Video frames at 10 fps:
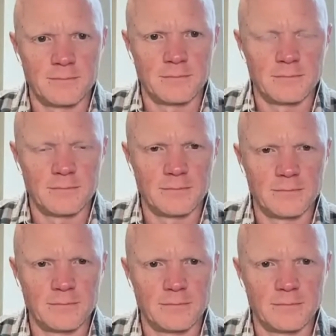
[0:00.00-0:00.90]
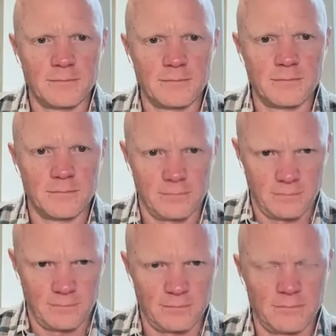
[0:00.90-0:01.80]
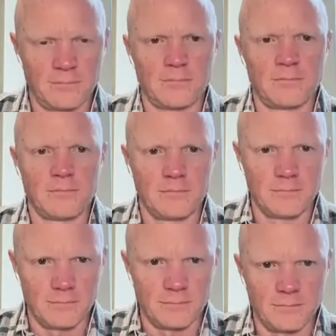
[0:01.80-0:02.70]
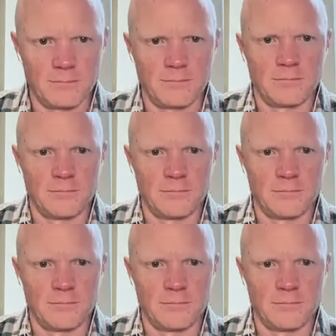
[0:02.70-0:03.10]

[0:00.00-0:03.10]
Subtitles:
(silent)